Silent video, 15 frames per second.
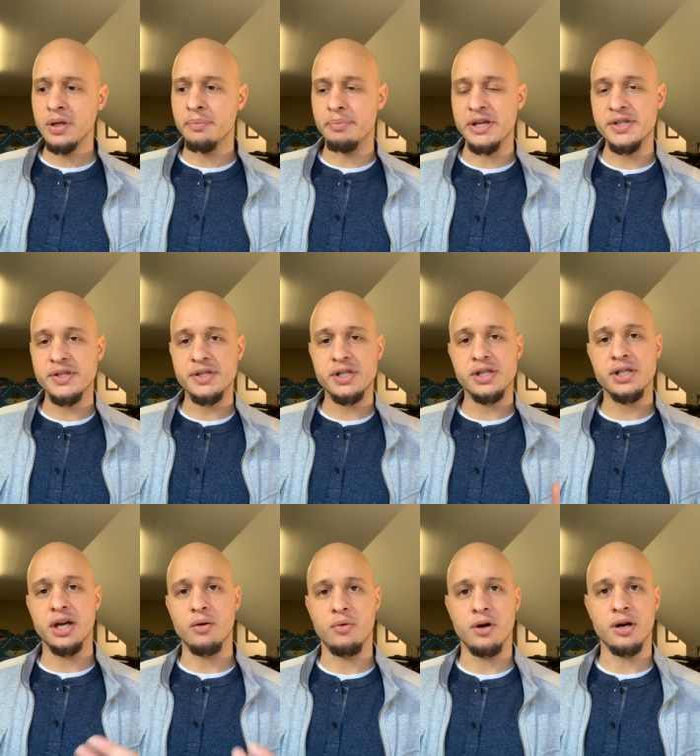businesses
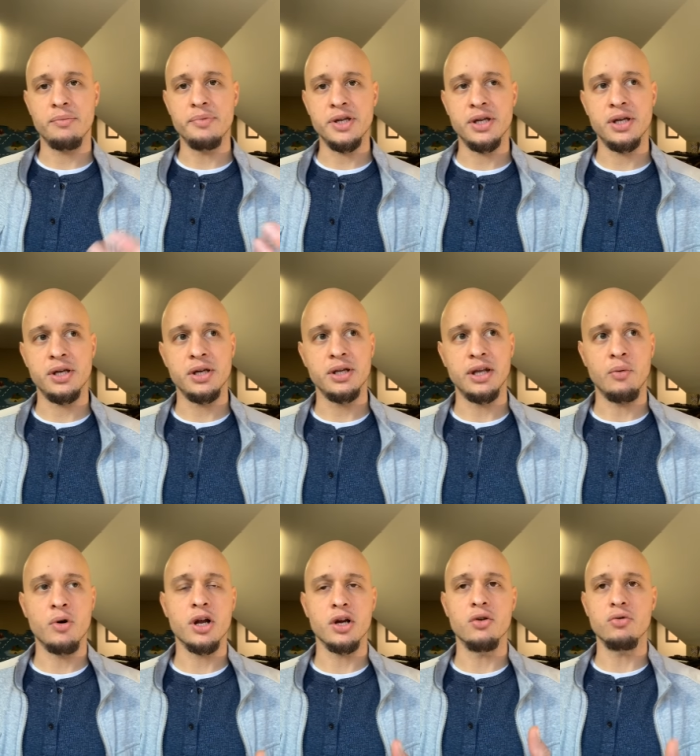that want
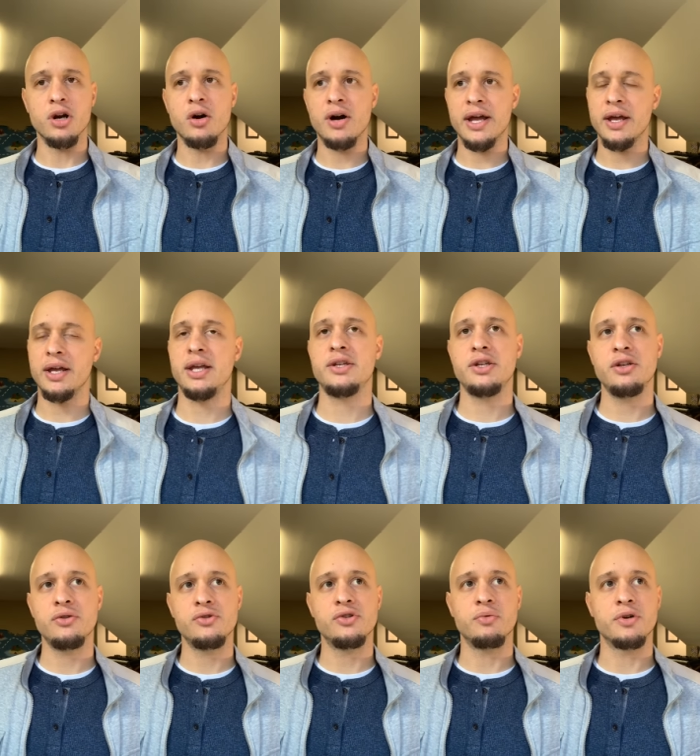to grow, I hate to
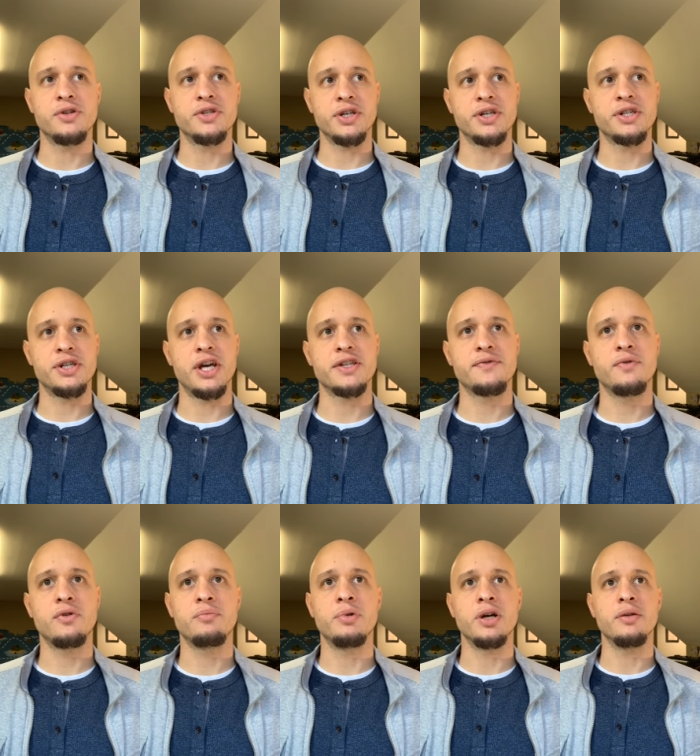use the word
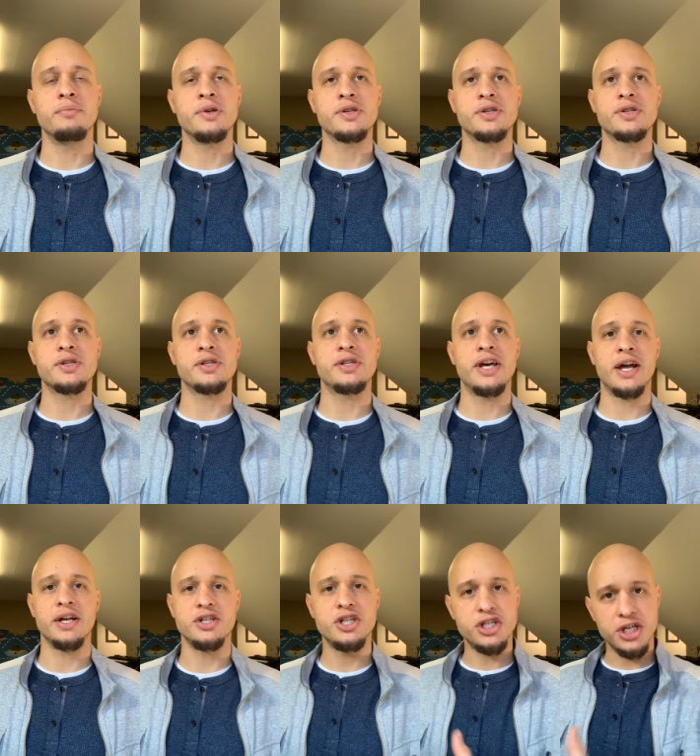successful, but businesses that
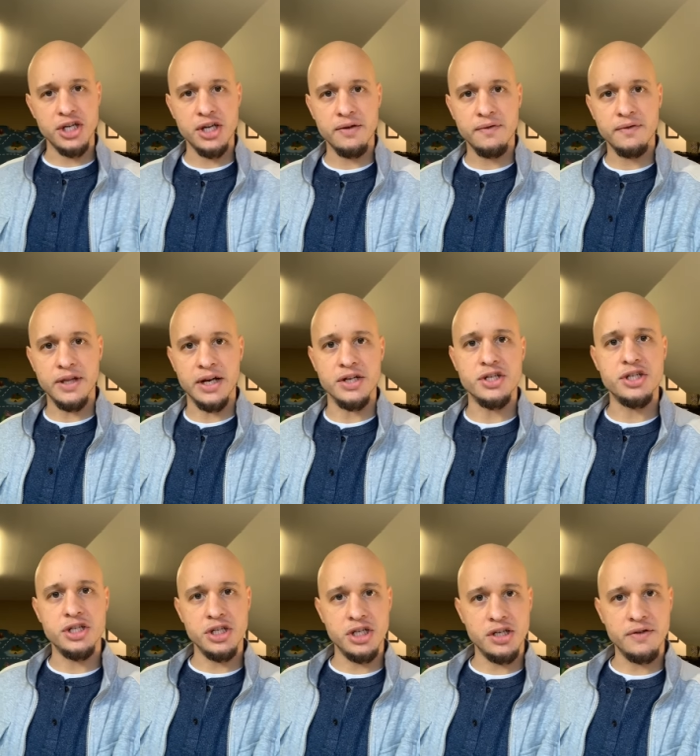achieve
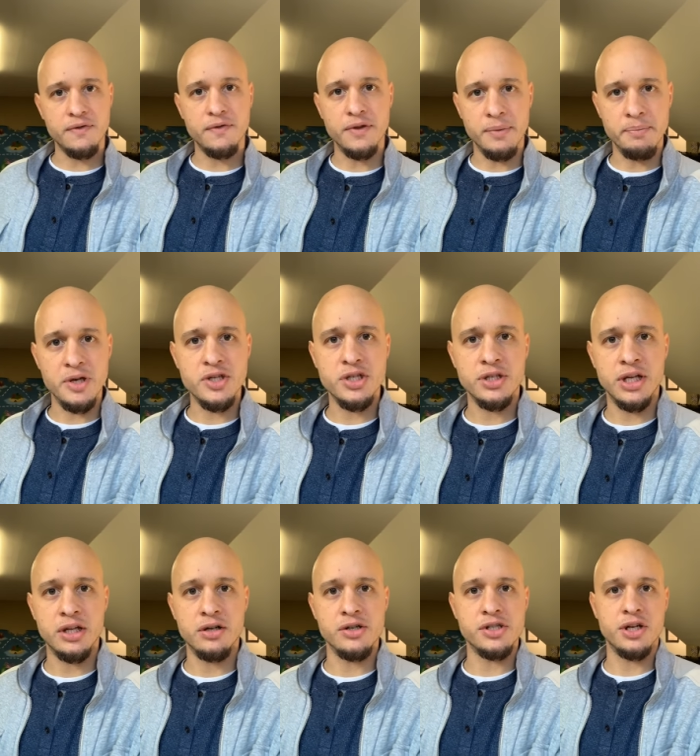the mission
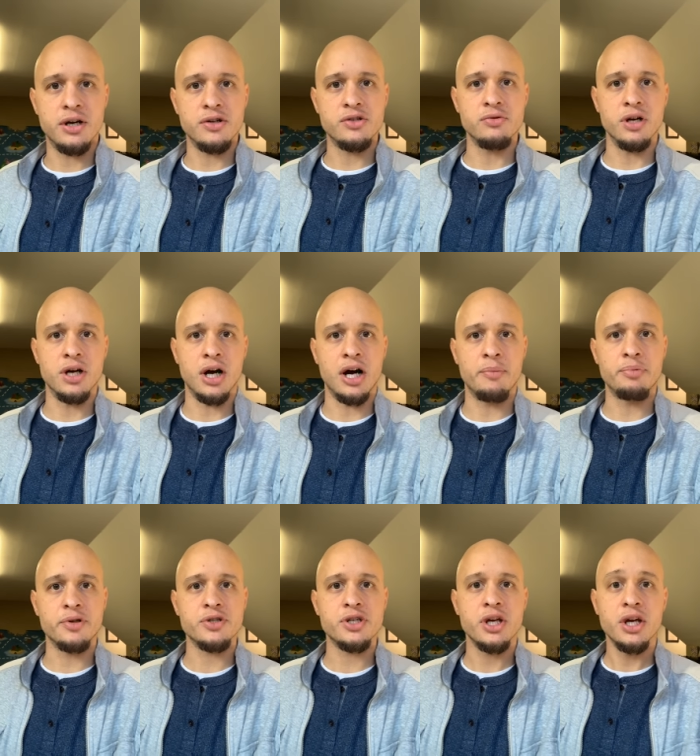that they're set out to
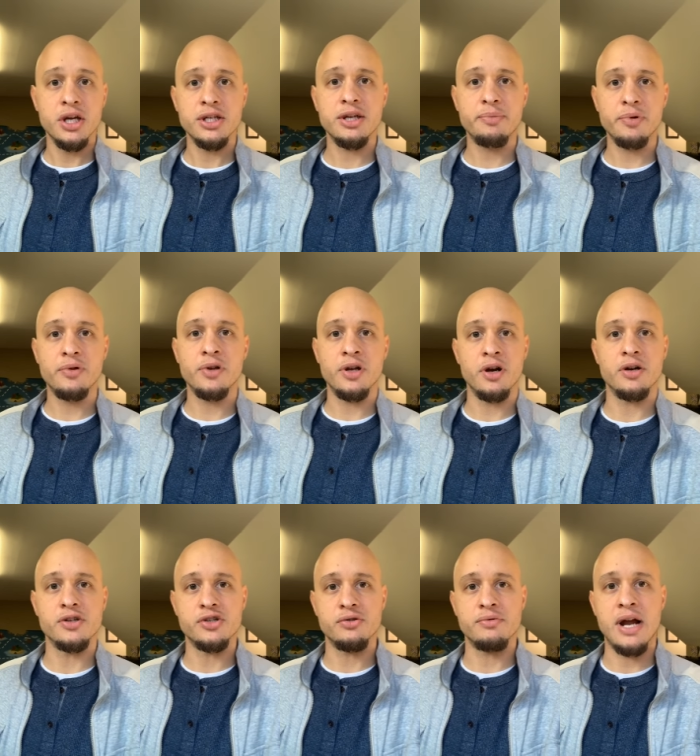accomplish typically are
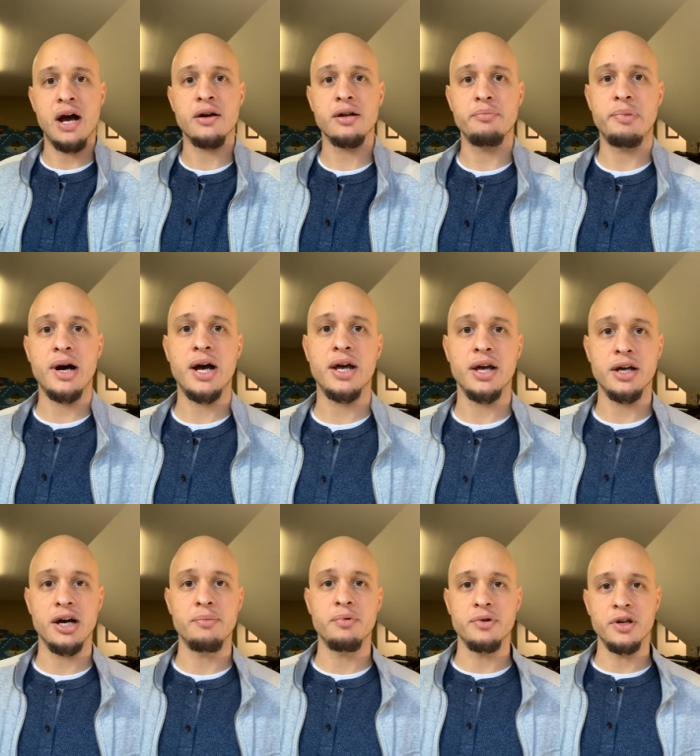surrounded by a
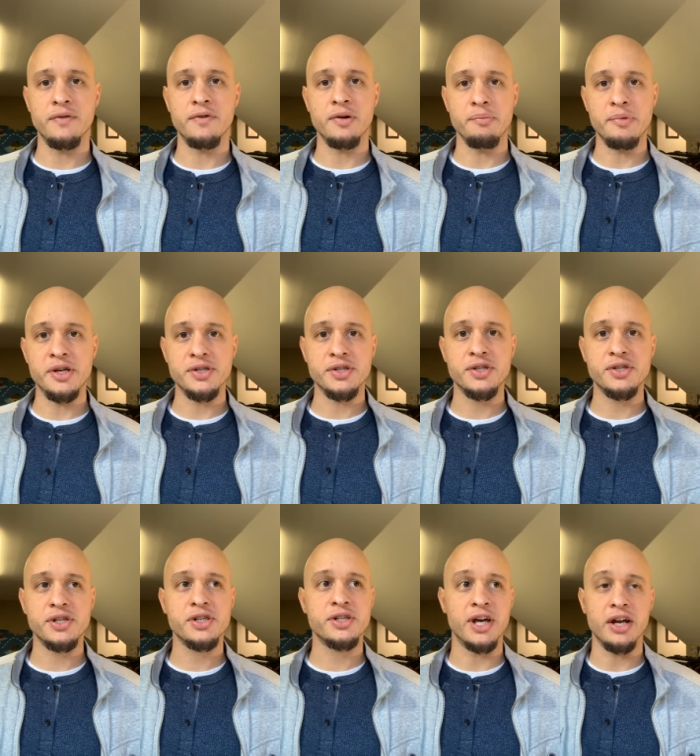couple different
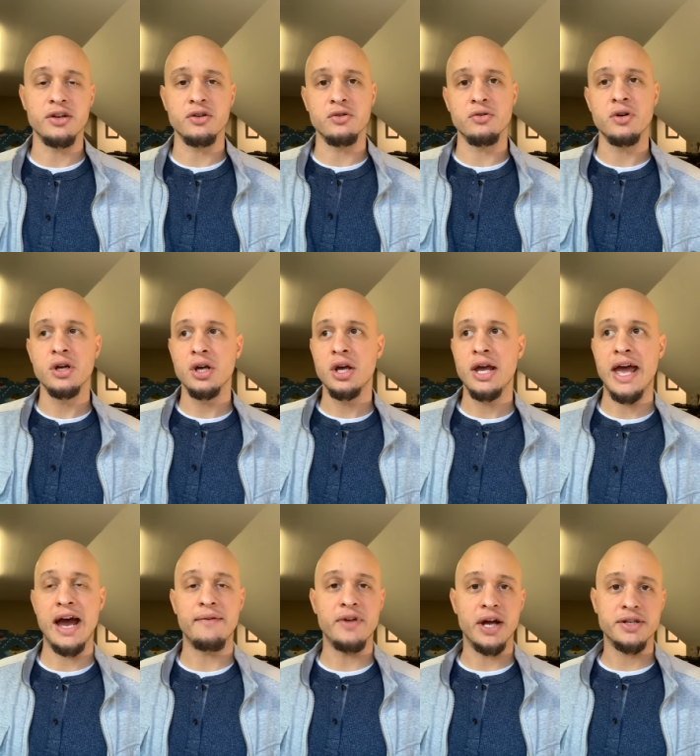businesses that do
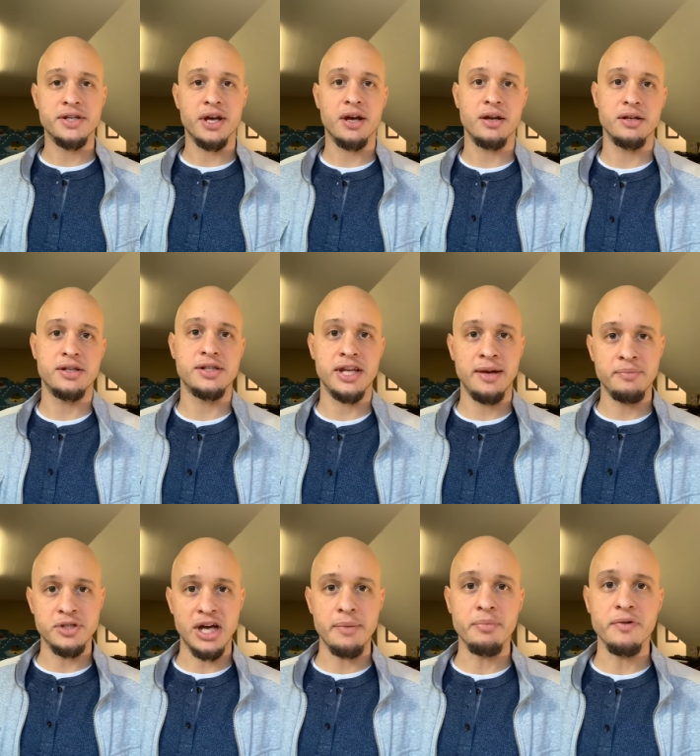have that same
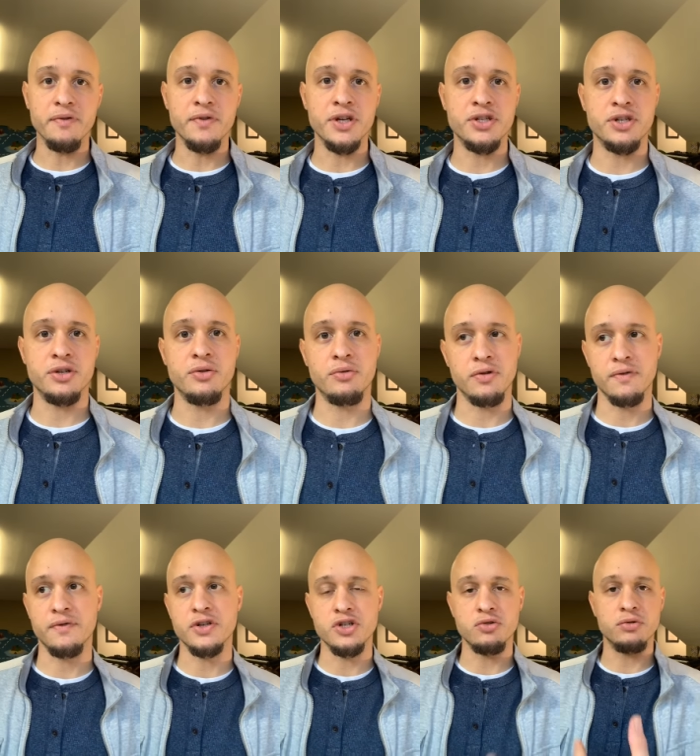type of vision or
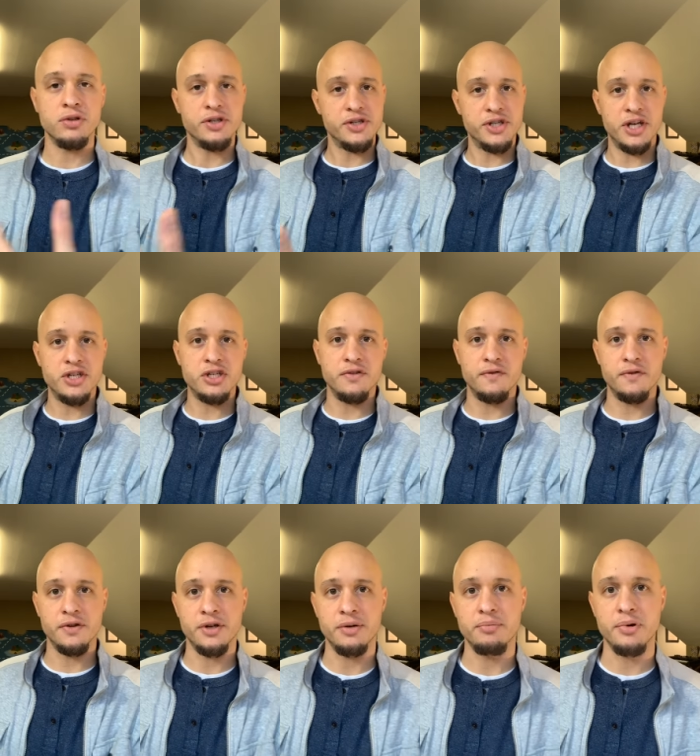visualization for
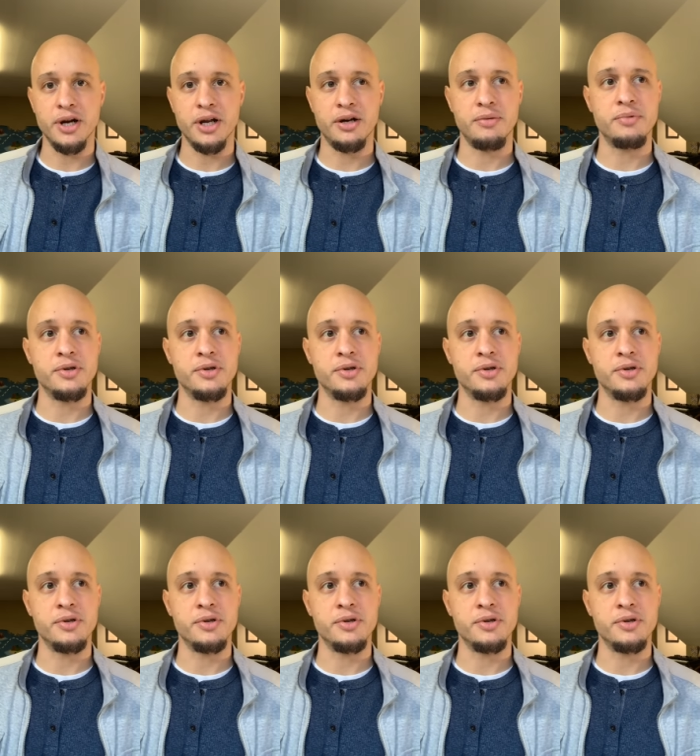their brand or